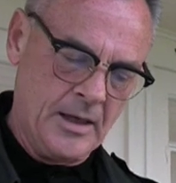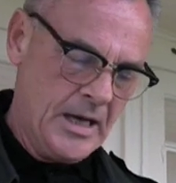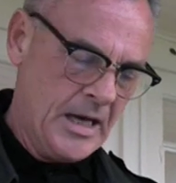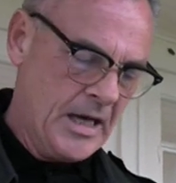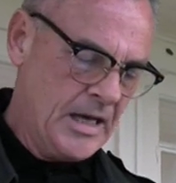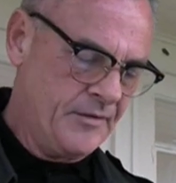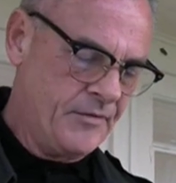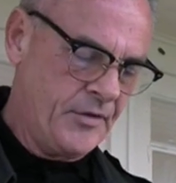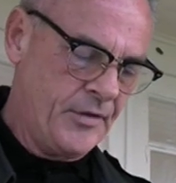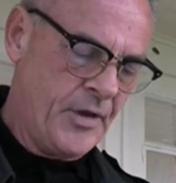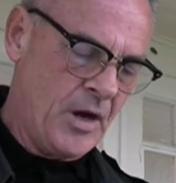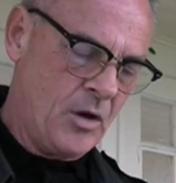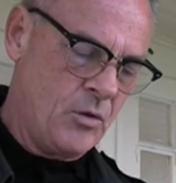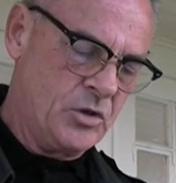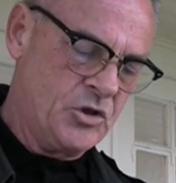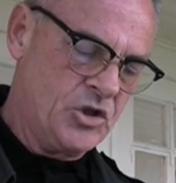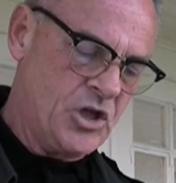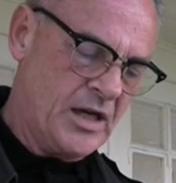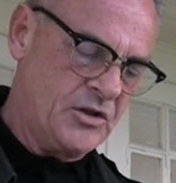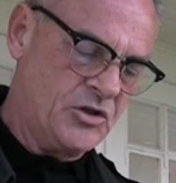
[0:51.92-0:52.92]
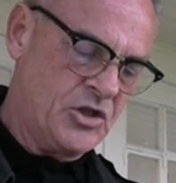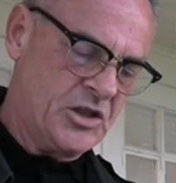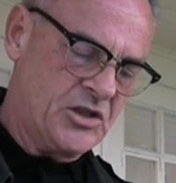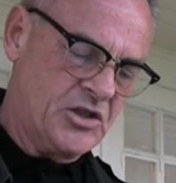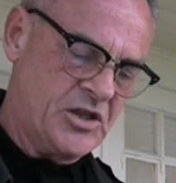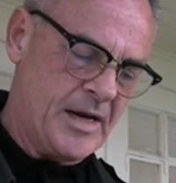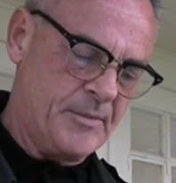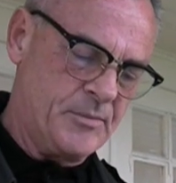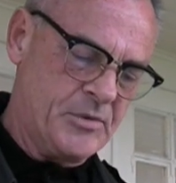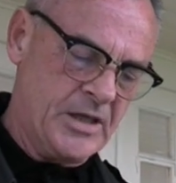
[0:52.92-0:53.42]
even though a judge
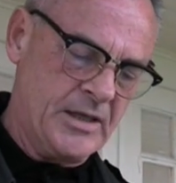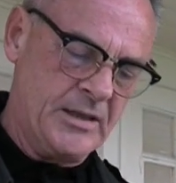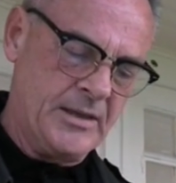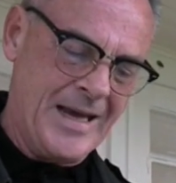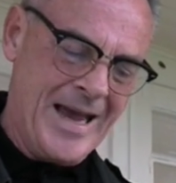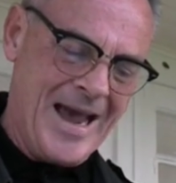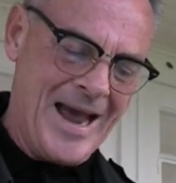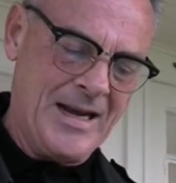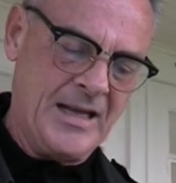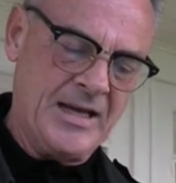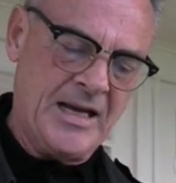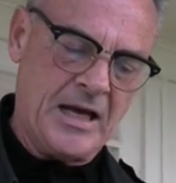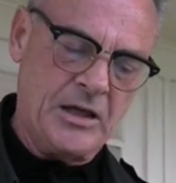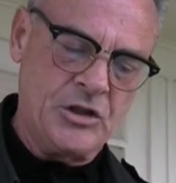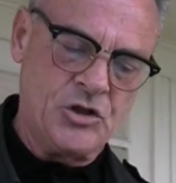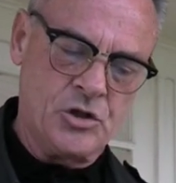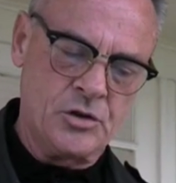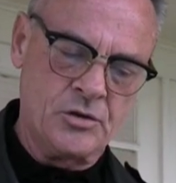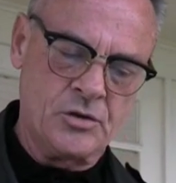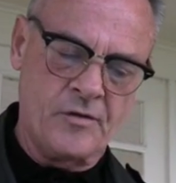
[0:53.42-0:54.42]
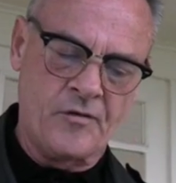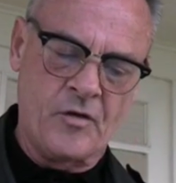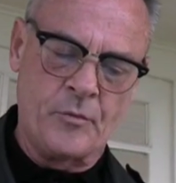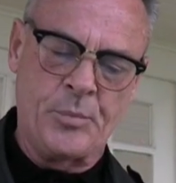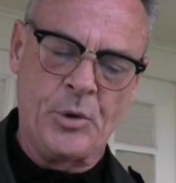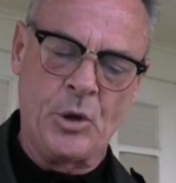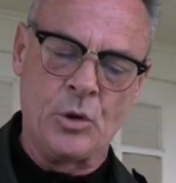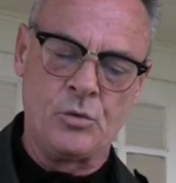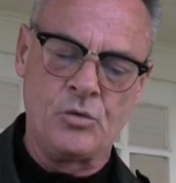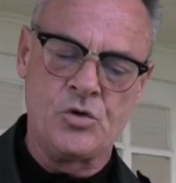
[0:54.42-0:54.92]
accepted that allegations of
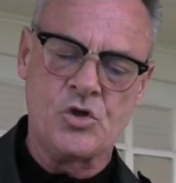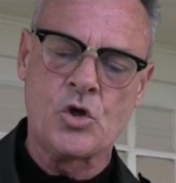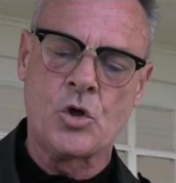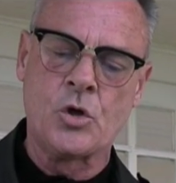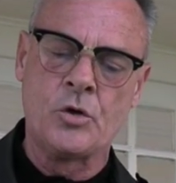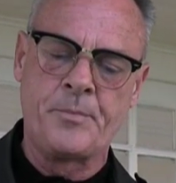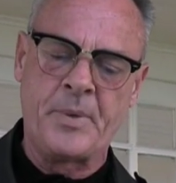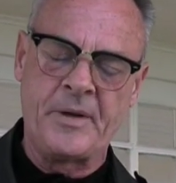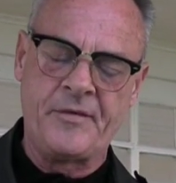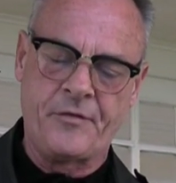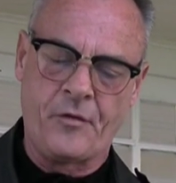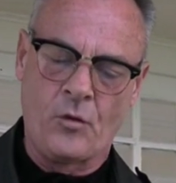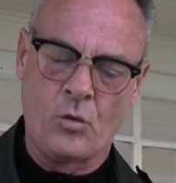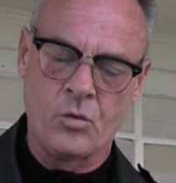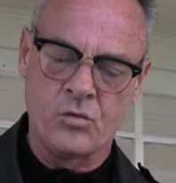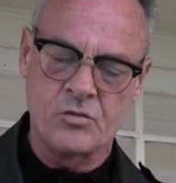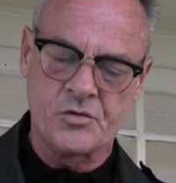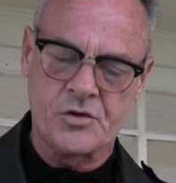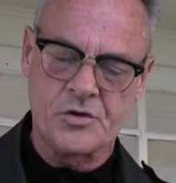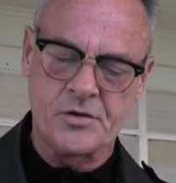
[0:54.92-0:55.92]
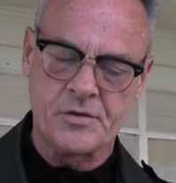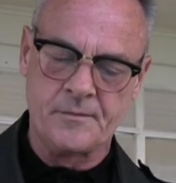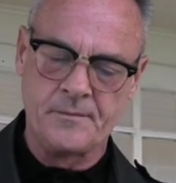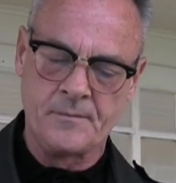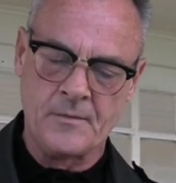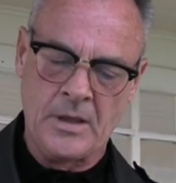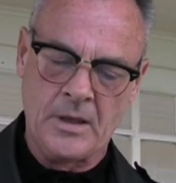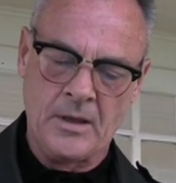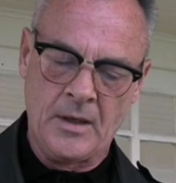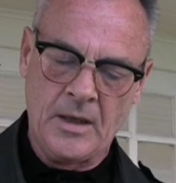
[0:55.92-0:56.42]
abuse could be false.
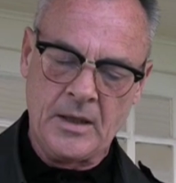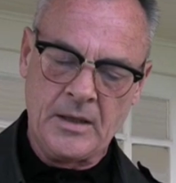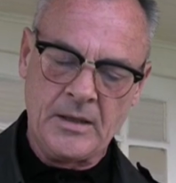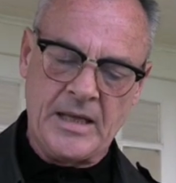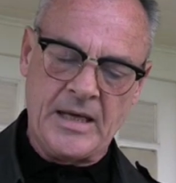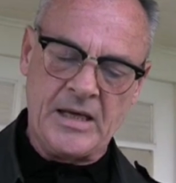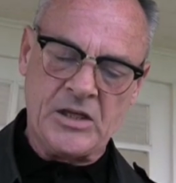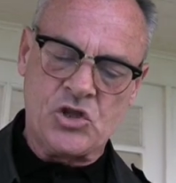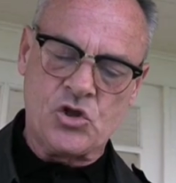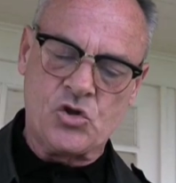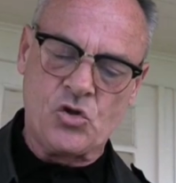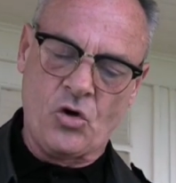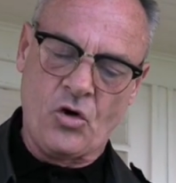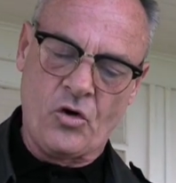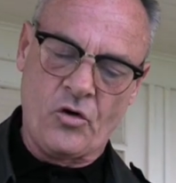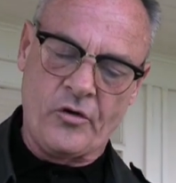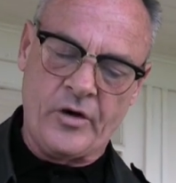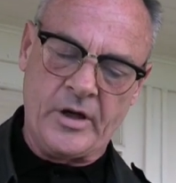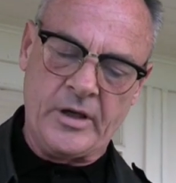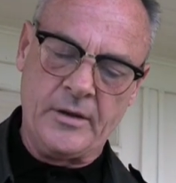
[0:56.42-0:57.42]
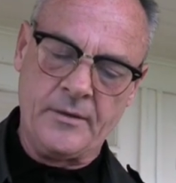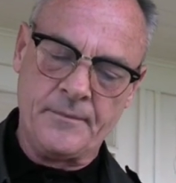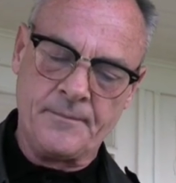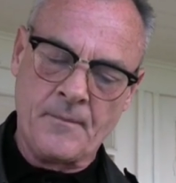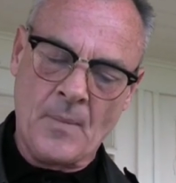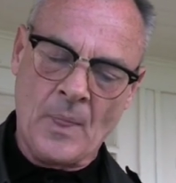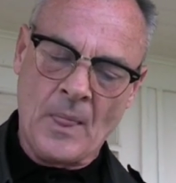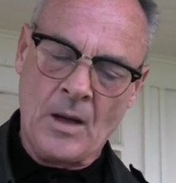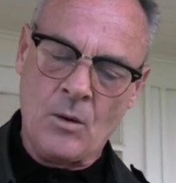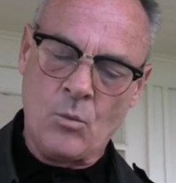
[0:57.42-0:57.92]
Their story
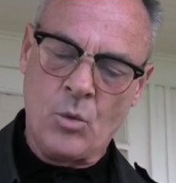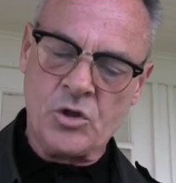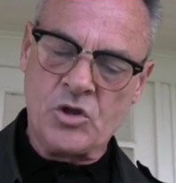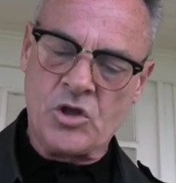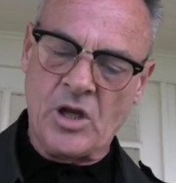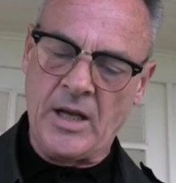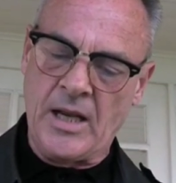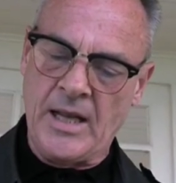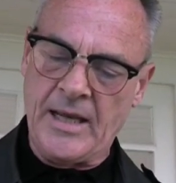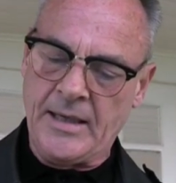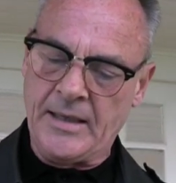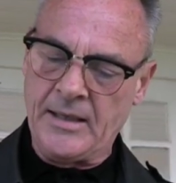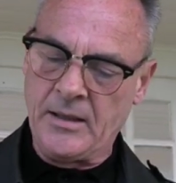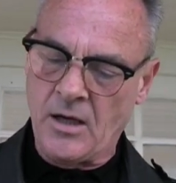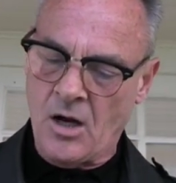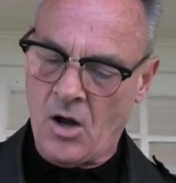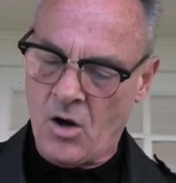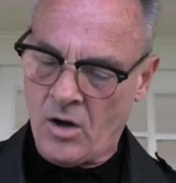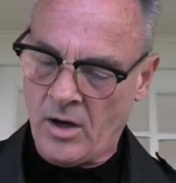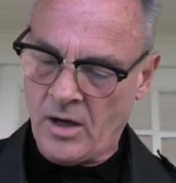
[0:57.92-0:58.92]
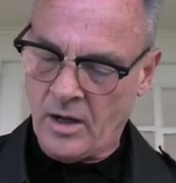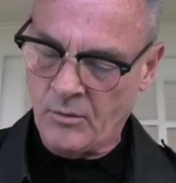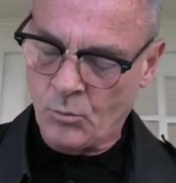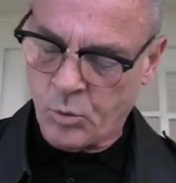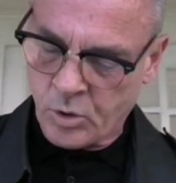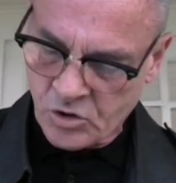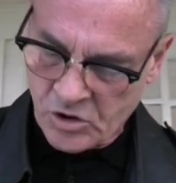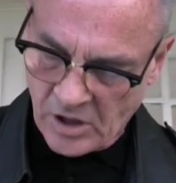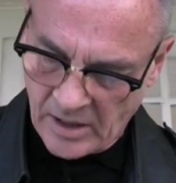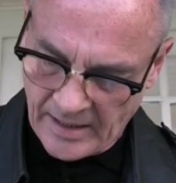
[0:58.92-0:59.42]
was the lead
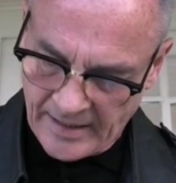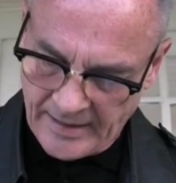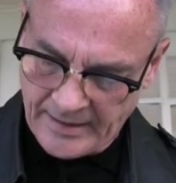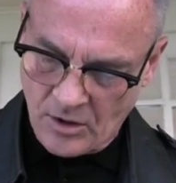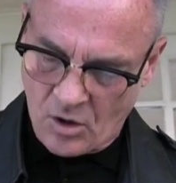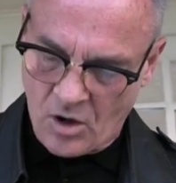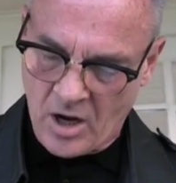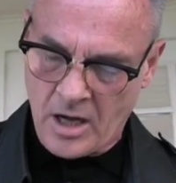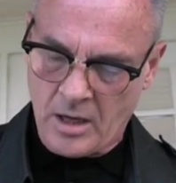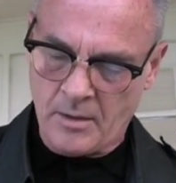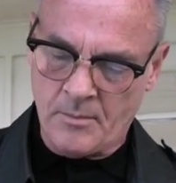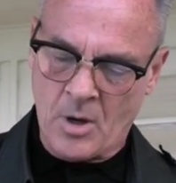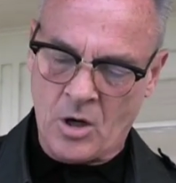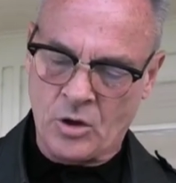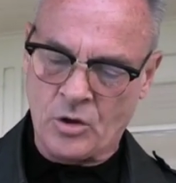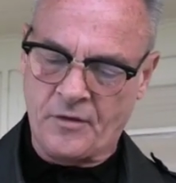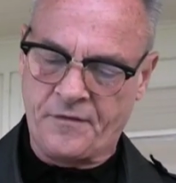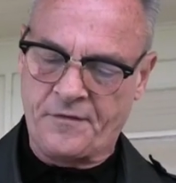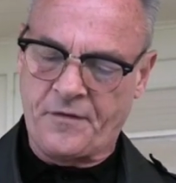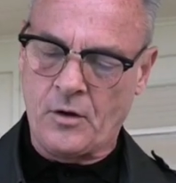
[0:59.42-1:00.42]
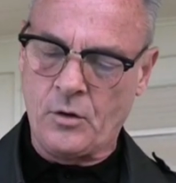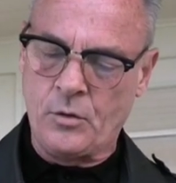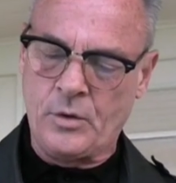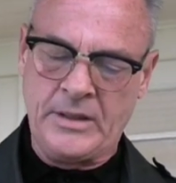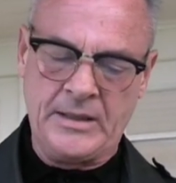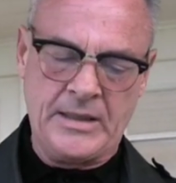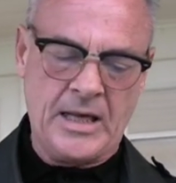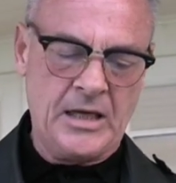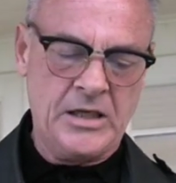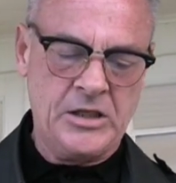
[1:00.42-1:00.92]
item on the
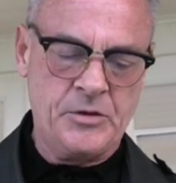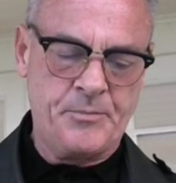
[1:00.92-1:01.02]
following day's